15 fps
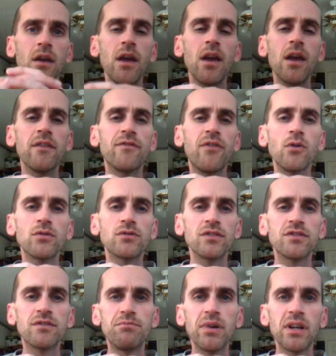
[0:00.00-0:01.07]
Hey folks,
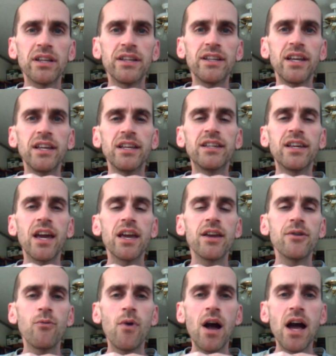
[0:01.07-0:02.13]
this is Billy
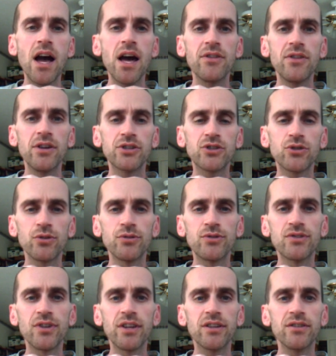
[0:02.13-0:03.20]
DKY, the
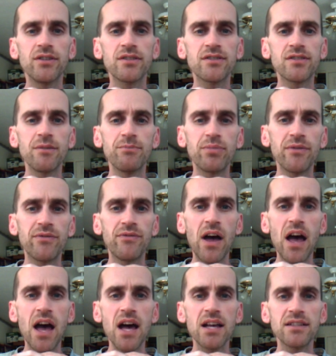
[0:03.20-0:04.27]
truth seeker that
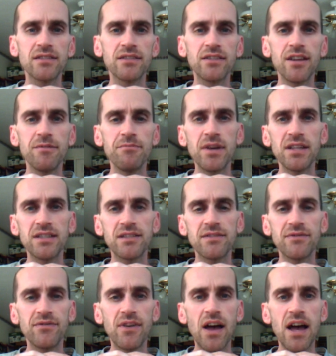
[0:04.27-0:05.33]
simplifies and
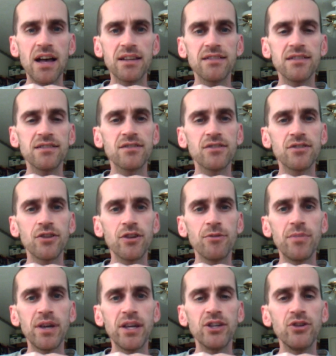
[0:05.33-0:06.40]
demystifies. This is going
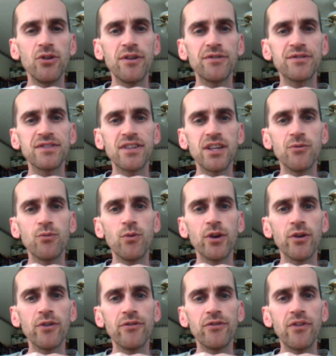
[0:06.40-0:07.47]
to be UFC
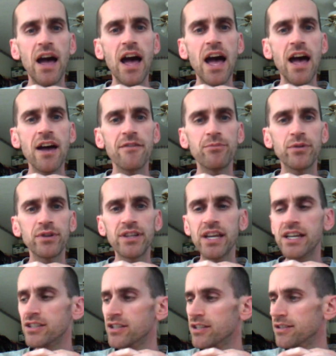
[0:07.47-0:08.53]
105
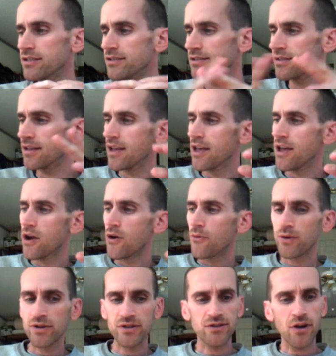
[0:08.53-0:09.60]
predictions.
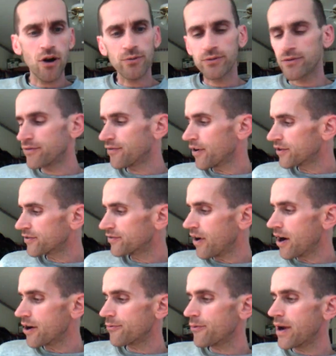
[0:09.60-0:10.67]
We're going to start with the first
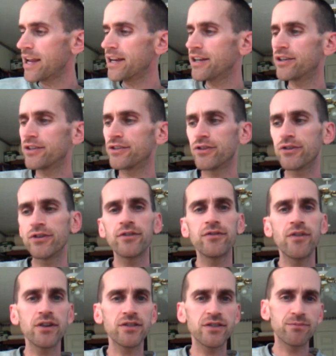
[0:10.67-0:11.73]
fight, Randy Couture
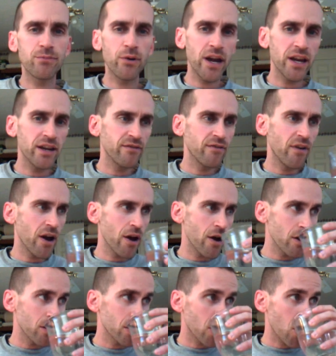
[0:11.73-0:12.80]
versus Brandon
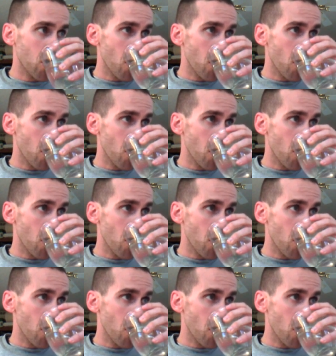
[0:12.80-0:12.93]
Vera.